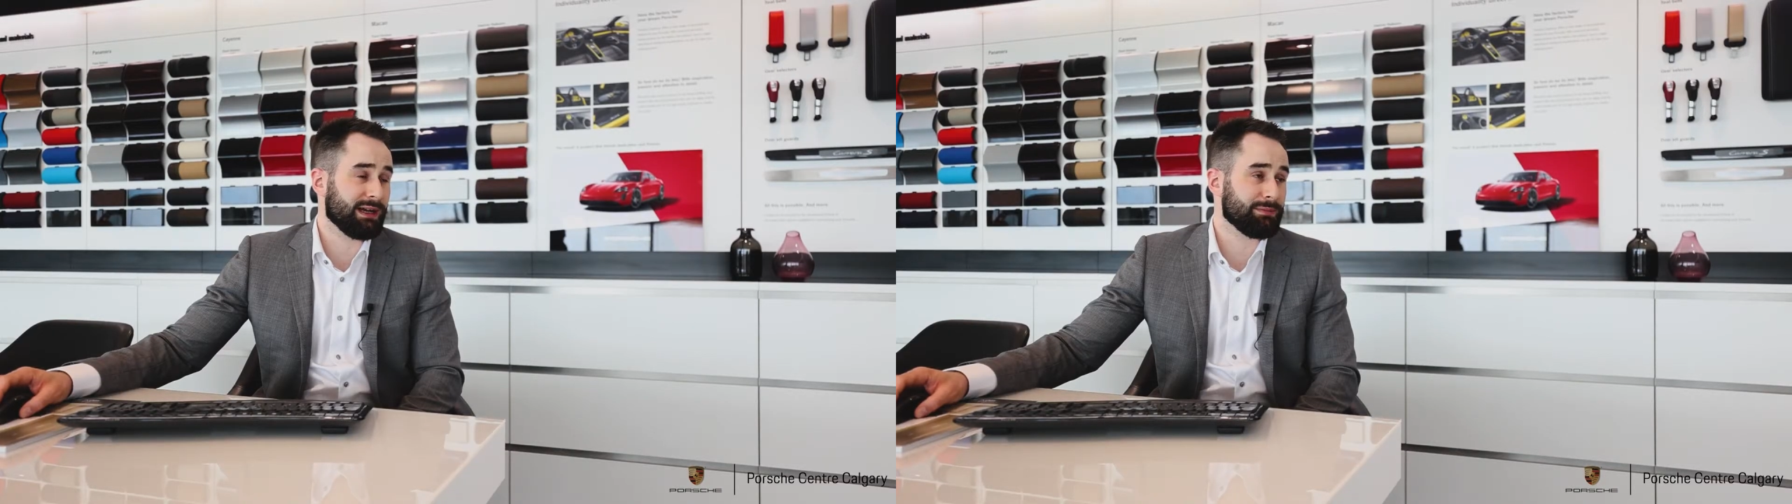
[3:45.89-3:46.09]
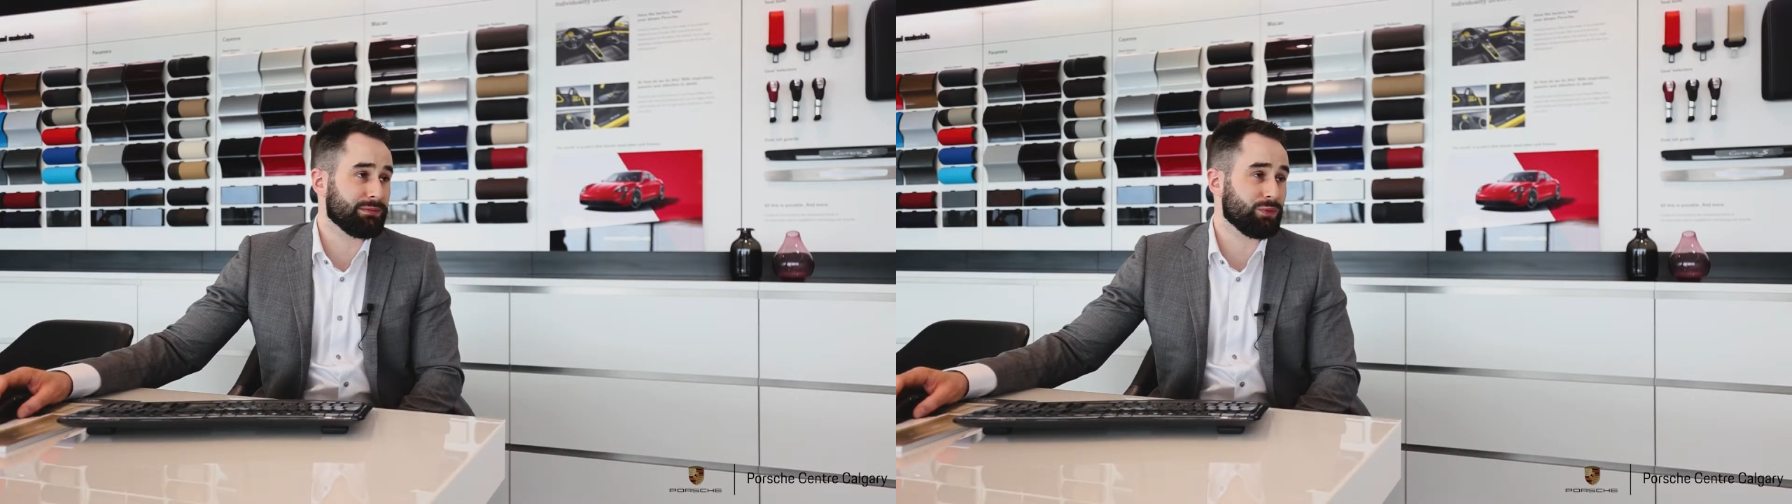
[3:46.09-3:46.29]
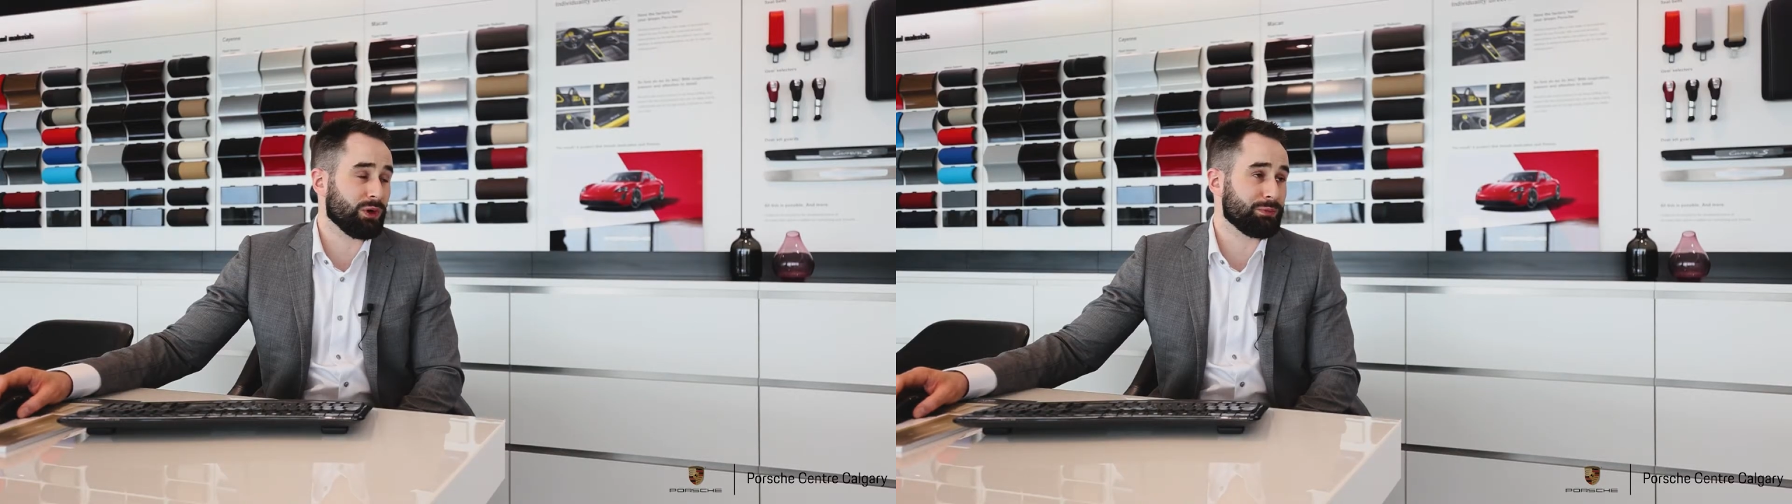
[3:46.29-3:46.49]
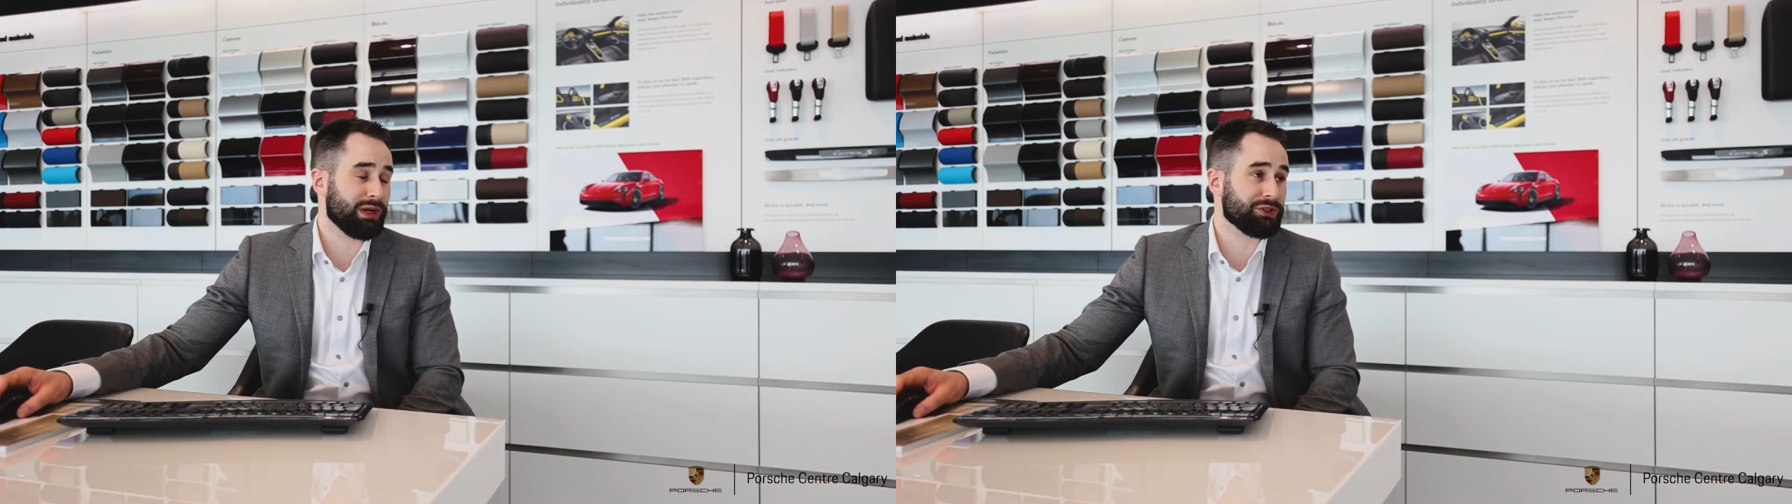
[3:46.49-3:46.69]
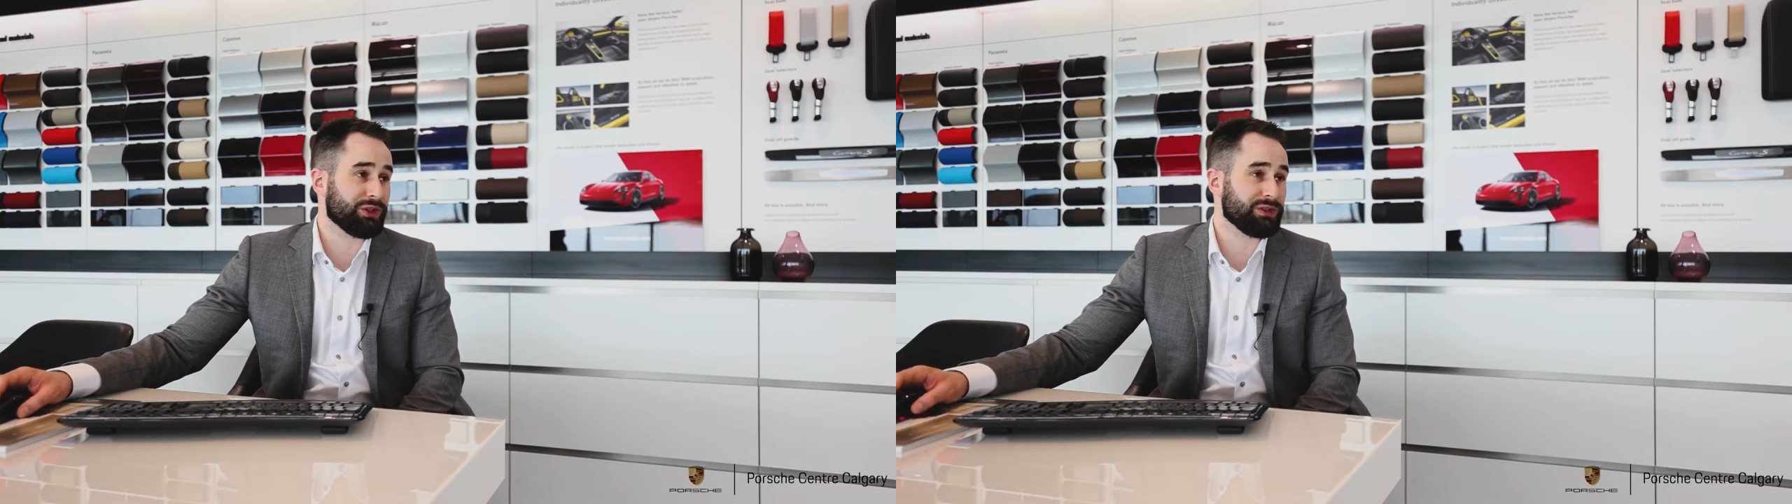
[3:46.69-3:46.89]
more
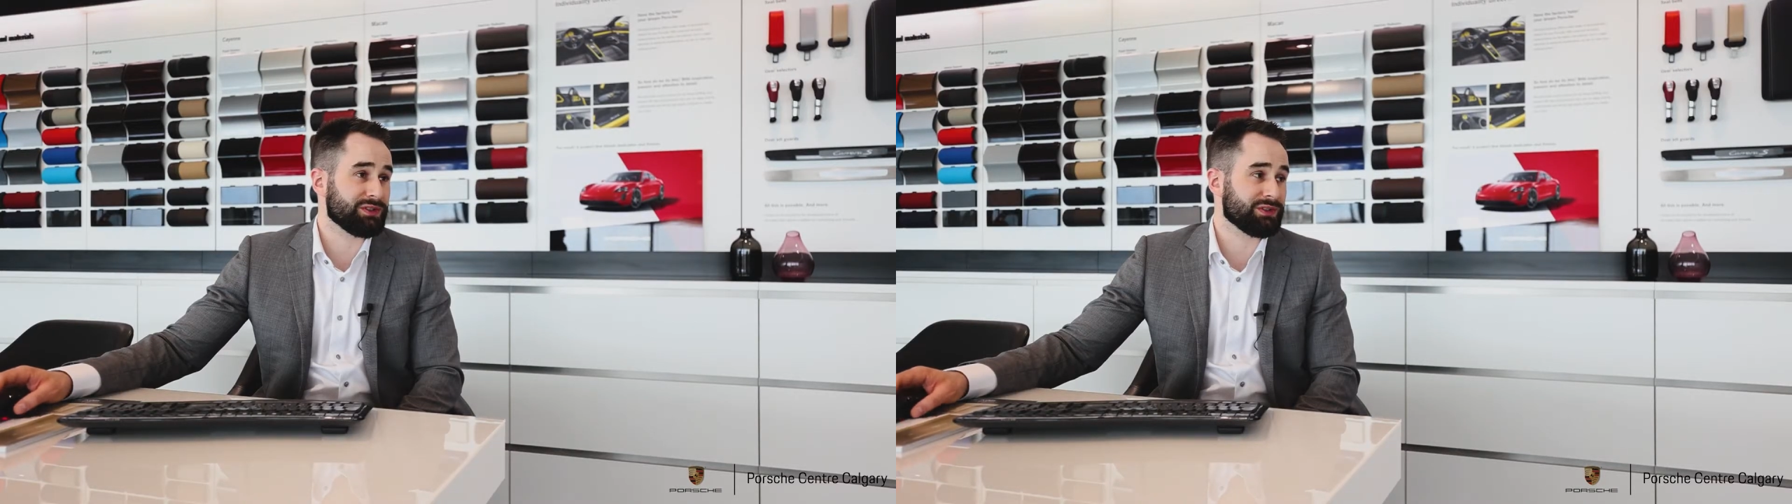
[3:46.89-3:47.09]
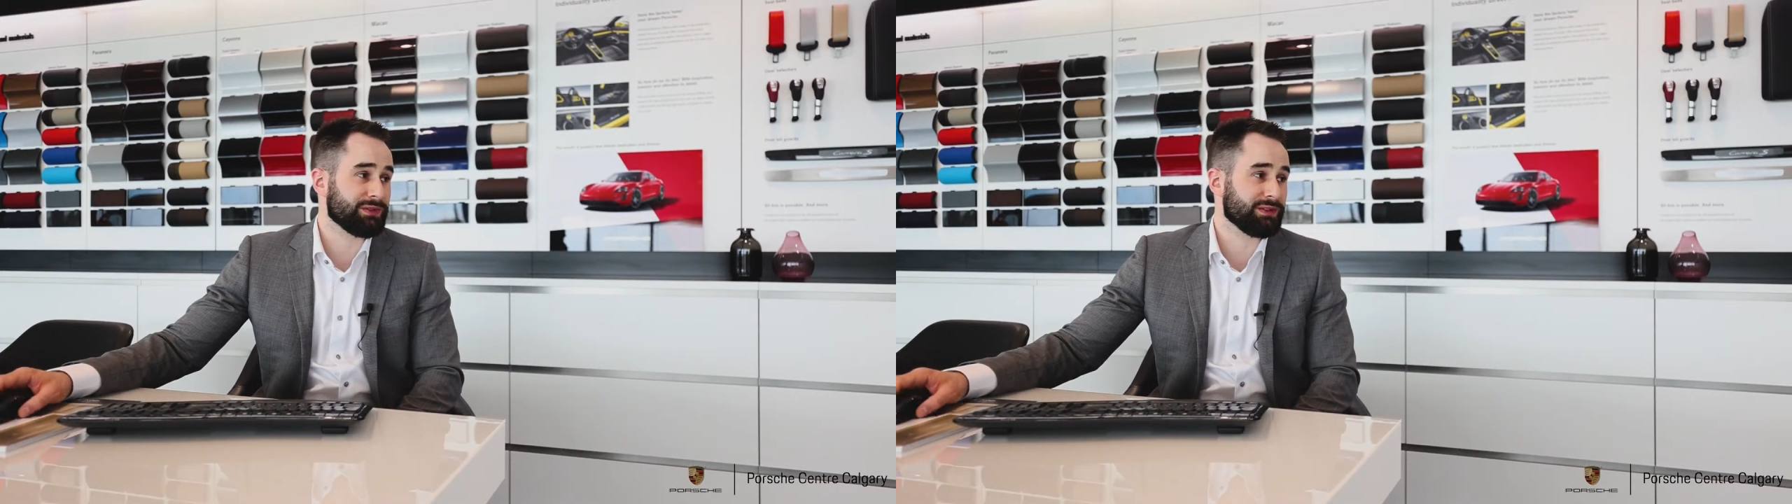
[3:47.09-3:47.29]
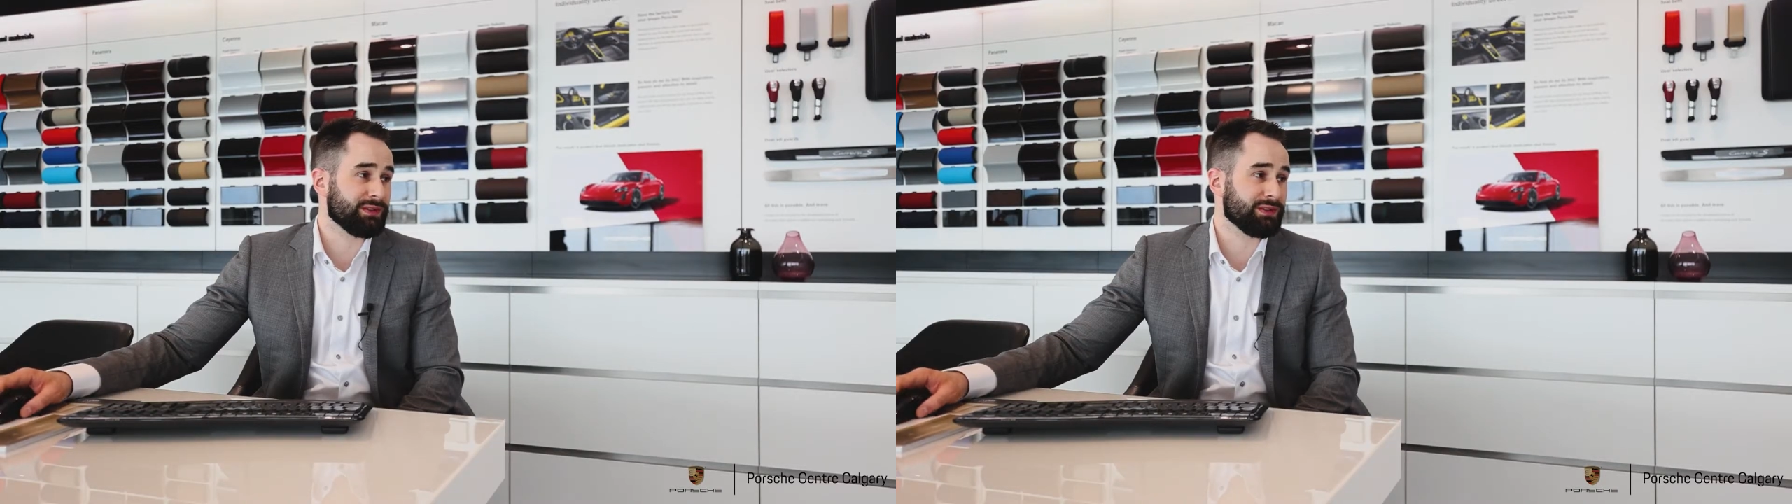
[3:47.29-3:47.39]
pictures